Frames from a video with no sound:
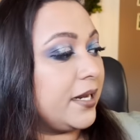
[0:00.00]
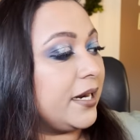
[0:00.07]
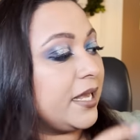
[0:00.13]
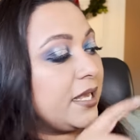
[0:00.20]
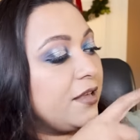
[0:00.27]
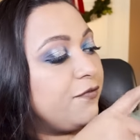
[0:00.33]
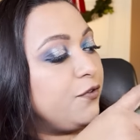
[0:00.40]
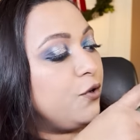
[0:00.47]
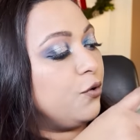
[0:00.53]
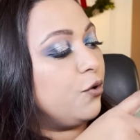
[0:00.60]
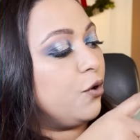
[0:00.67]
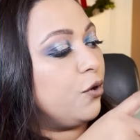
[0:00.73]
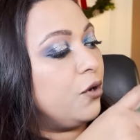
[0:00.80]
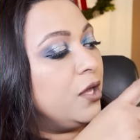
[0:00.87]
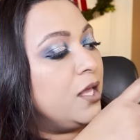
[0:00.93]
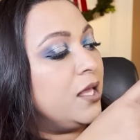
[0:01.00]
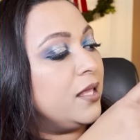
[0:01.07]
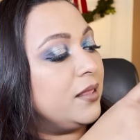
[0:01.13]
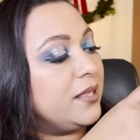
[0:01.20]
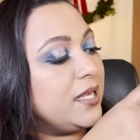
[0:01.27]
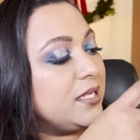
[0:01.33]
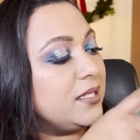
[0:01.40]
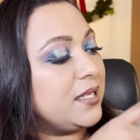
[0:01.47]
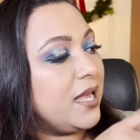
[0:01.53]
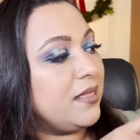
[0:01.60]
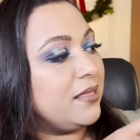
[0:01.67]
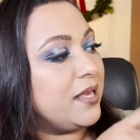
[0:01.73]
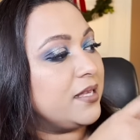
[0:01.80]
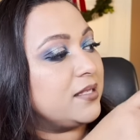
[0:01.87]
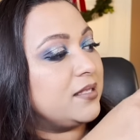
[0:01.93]
Like if you go this
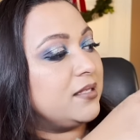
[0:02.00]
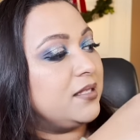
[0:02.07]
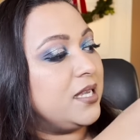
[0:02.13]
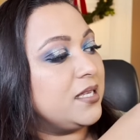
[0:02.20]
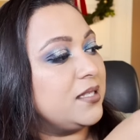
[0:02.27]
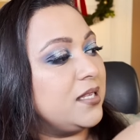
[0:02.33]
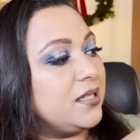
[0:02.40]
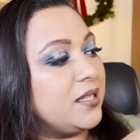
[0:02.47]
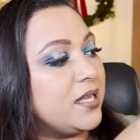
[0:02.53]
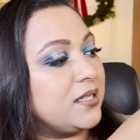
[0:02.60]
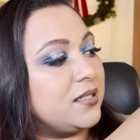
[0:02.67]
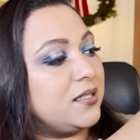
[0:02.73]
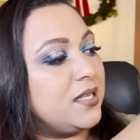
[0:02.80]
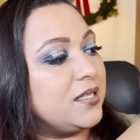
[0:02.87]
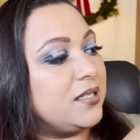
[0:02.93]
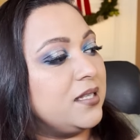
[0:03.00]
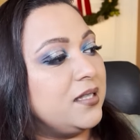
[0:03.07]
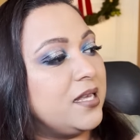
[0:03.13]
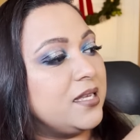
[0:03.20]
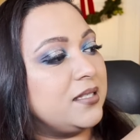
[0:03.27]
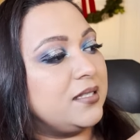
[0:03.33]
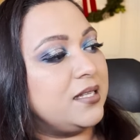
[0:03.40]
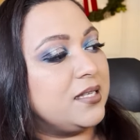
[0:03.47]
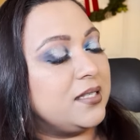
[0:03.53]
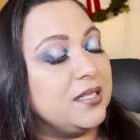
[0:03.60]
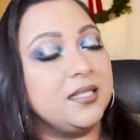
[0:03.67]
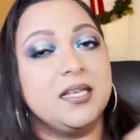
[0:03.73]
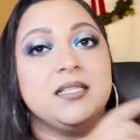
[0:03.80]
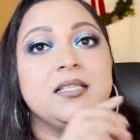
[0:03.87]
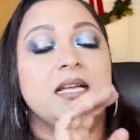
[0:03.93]
and this, this and this, this and this, this
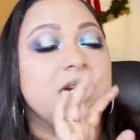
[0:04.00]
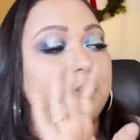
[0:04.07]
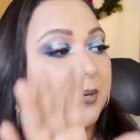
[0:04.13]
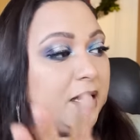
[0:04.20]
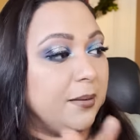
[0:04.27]
and this, it'll be